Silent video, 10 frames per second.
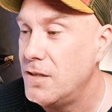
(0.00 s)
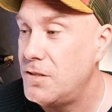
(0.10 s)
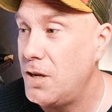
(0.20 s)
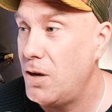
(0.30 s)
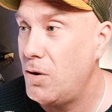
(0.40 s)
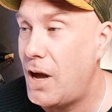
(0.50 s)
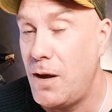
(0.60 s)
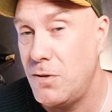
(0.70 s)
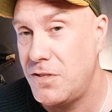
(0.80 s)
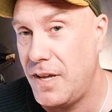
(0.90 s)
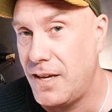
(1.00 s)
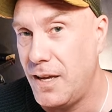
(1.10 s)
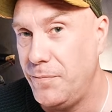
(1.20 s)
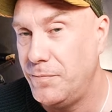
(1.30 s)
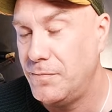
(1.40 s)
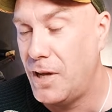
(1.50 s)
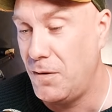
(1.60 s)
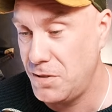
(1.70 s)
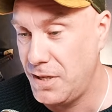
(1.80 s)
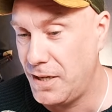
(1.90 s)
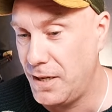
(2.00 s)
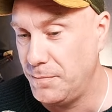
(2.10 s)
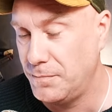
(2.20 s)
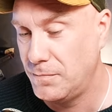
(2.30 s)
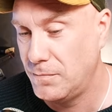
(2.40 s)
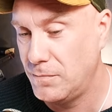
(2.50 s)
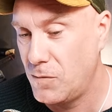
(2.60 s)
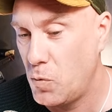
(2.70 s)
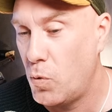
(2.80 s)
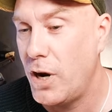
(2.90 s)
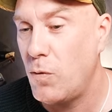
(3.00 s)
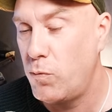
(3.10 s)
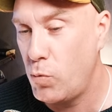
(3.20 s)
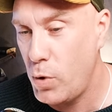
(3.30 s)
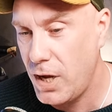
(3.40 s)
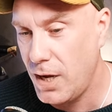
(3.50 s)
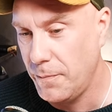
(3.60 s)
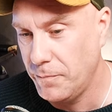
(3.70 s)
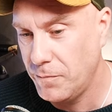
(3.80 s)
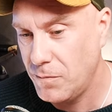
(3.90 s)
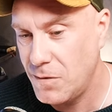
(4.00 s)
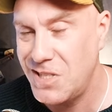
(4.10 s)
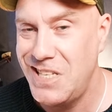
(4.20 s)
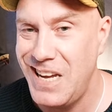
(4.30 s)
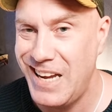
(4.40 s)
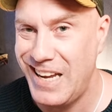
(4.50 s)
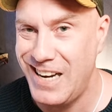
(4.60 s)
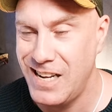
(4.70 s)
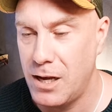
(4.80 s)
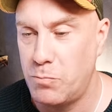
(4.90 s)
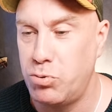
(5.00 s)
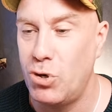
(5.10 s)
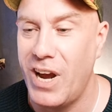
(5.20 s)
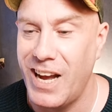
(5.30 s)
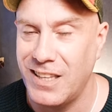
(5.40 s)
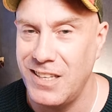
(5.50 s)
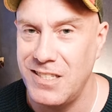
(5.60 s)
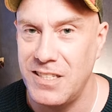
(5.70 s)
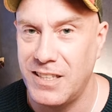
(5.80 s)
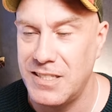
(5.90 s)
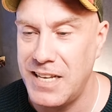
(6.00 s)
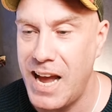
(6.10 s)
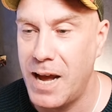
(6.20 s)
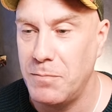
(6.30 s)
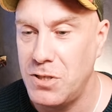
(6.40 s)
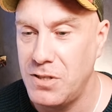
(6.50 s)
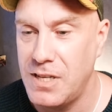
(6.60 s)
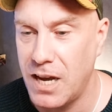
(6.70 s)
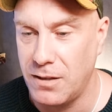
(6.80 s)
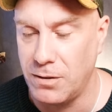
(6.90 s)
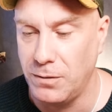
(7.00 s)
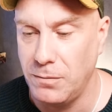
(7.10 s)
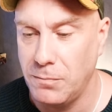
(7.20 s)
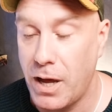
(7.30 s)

So I was thinking, what if we did a practice exam together?